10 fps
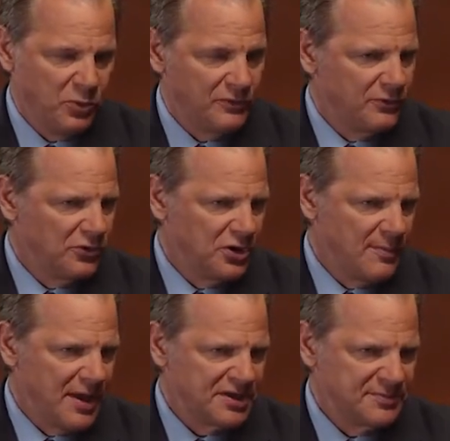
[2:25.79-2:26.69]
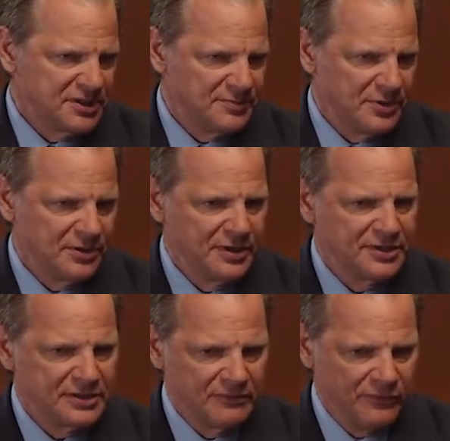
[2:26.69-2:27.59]
portfolio management
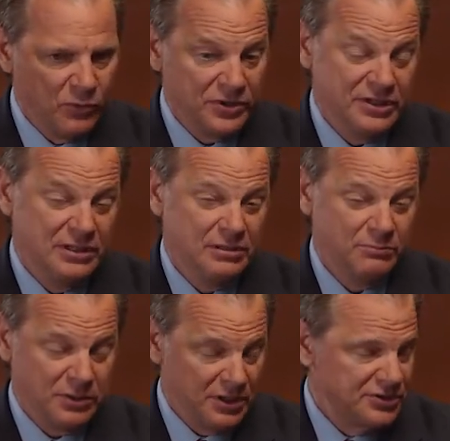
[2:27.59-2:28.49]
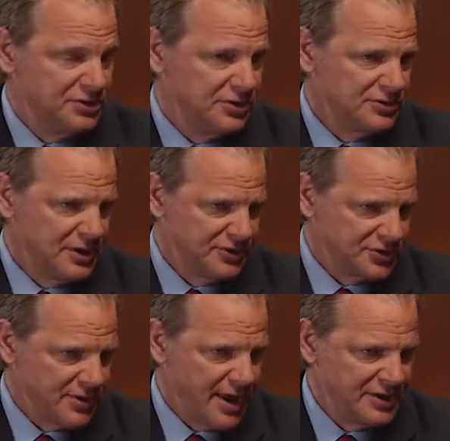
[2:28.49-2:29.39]
experience and 14-plus years on the
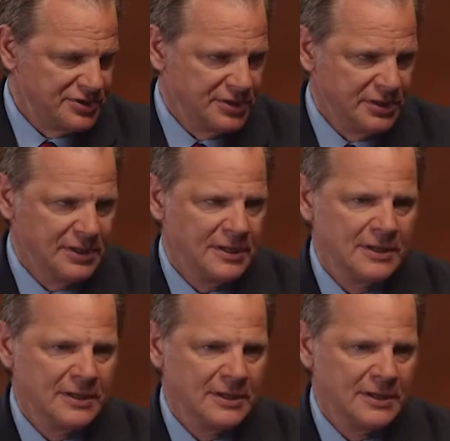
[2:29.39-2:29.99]
strategy